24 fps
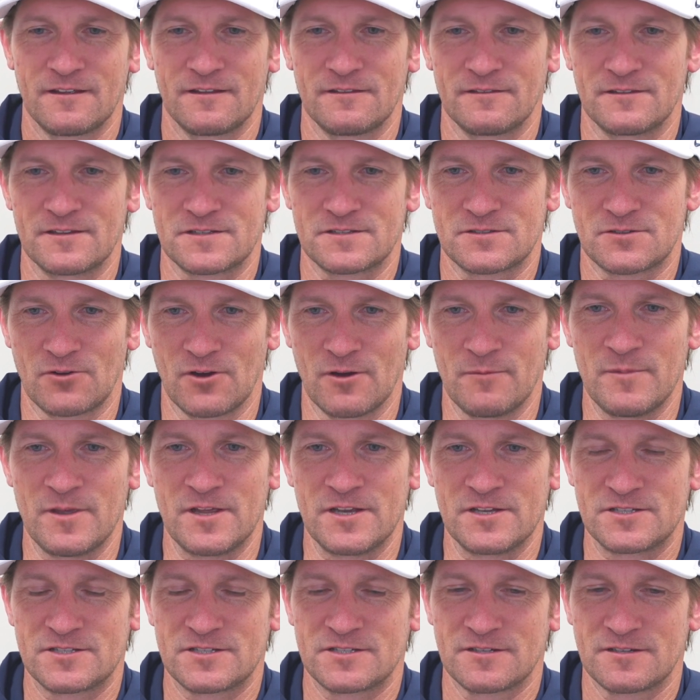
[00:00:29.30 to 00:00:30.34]
the
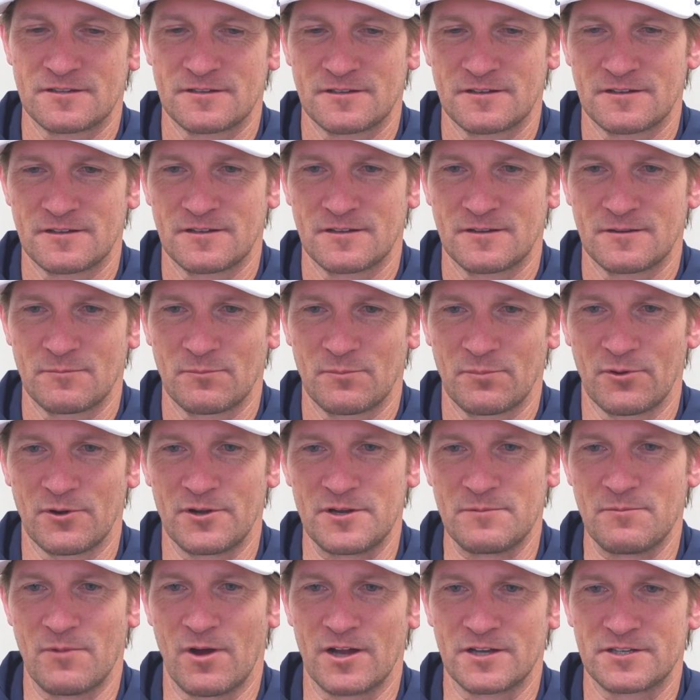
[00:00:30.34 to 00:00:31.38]
scrimmage
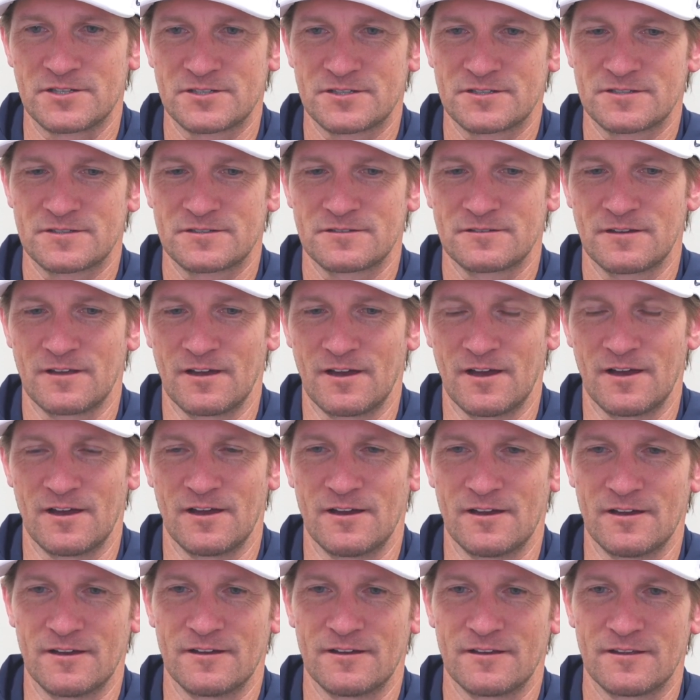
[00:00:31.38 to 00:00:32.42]
pretty much
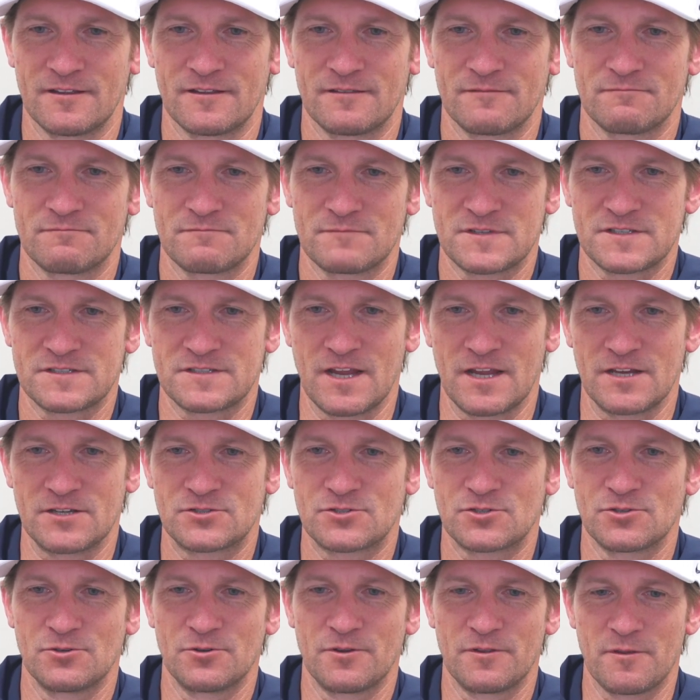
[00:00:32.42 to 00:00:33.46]
uh, stayed
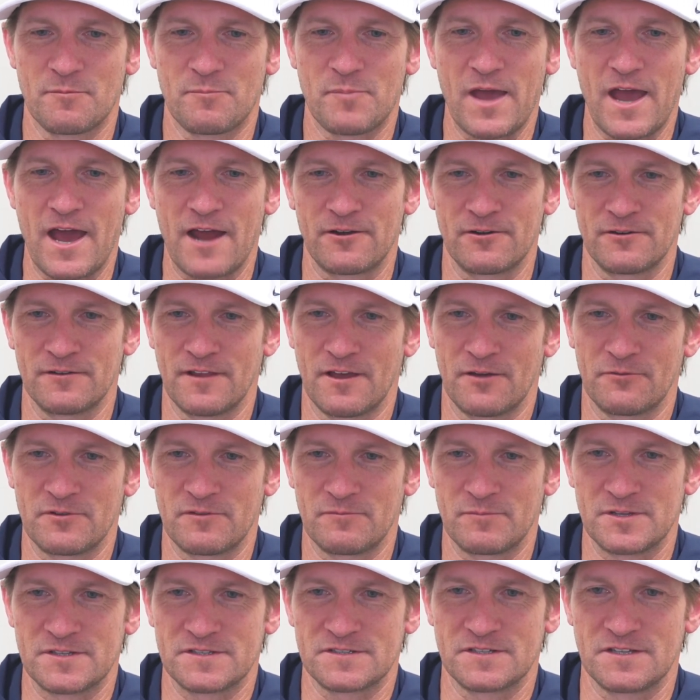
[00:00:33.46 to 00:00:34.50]
true to the pattern that
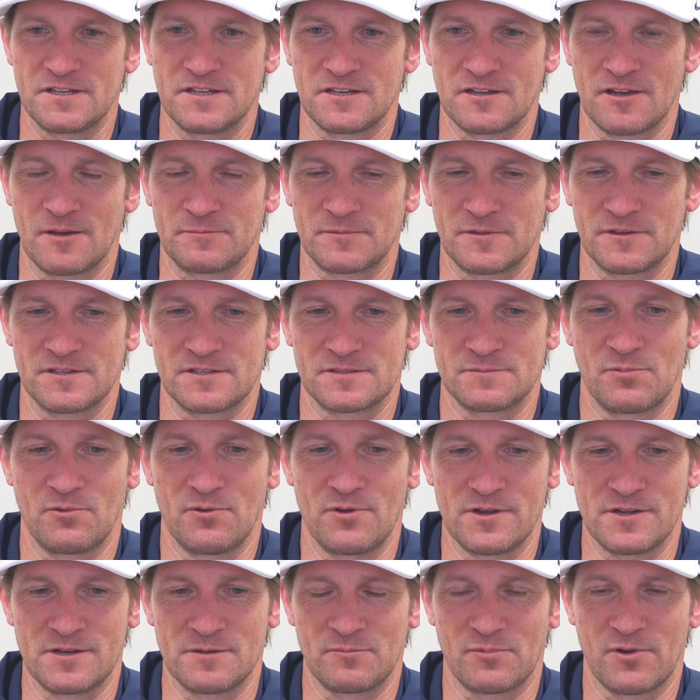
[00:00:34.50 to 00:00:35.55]
we've been seeing up to this
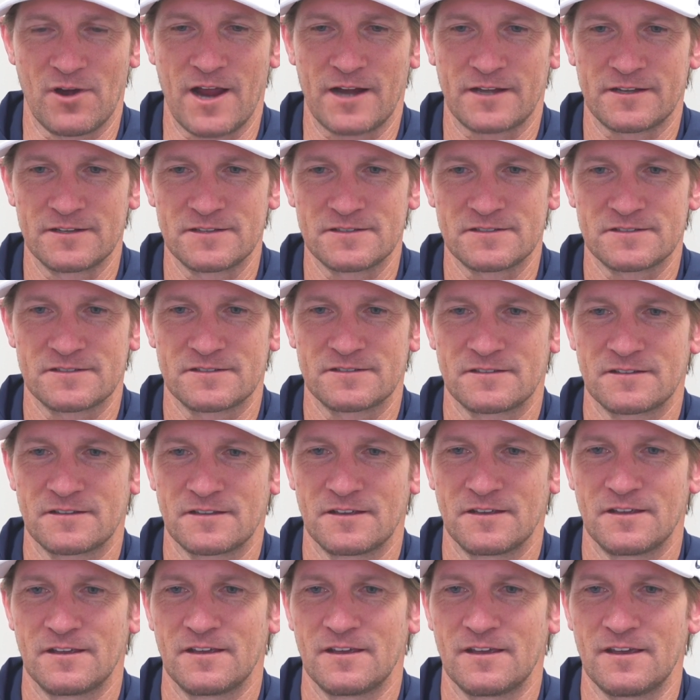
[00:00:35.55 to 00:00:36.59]
point in practice.
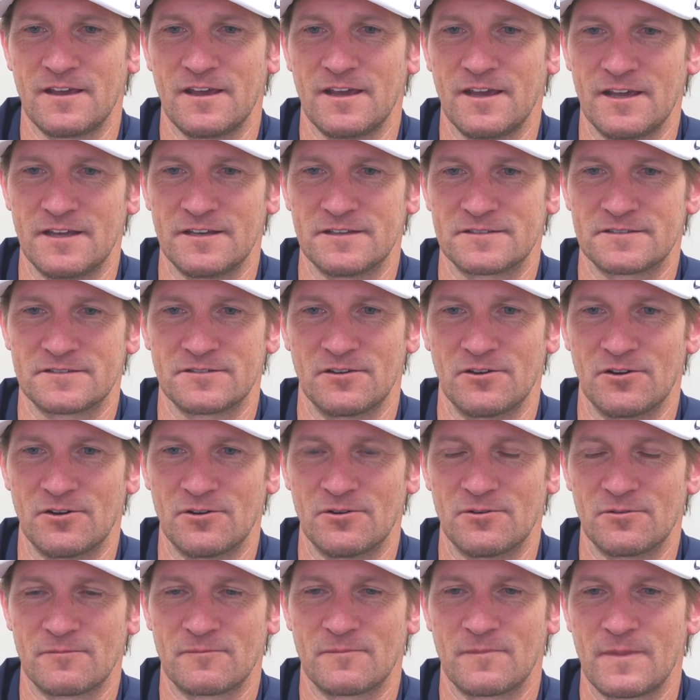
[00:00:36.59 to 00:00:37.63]
And
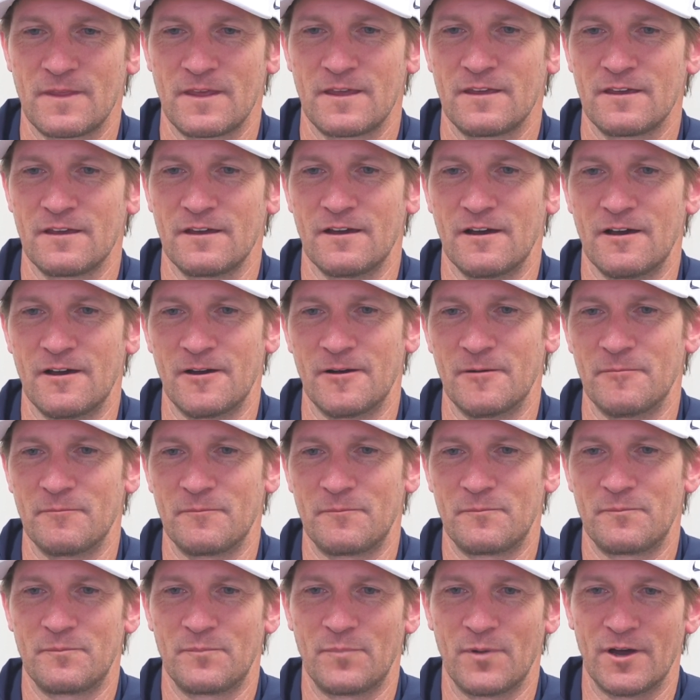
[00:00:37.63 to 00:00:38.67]
so,
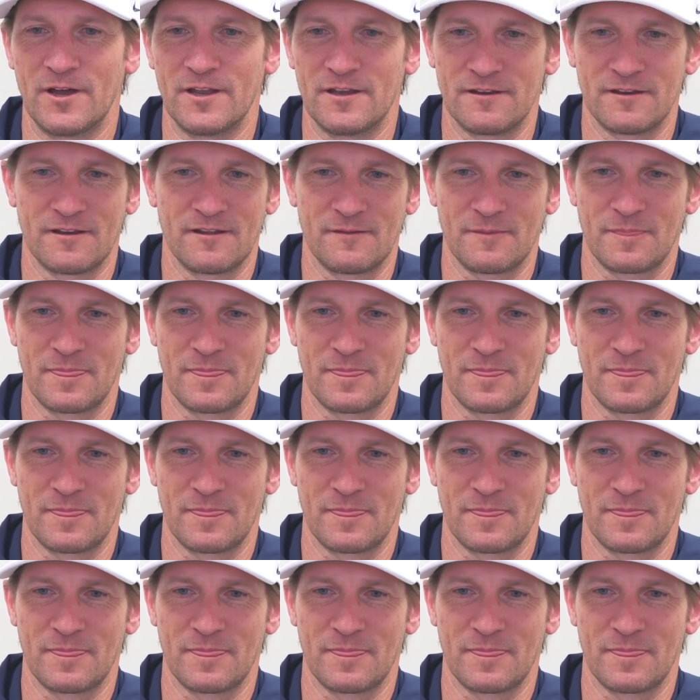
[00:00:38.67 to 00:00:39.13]
um, but,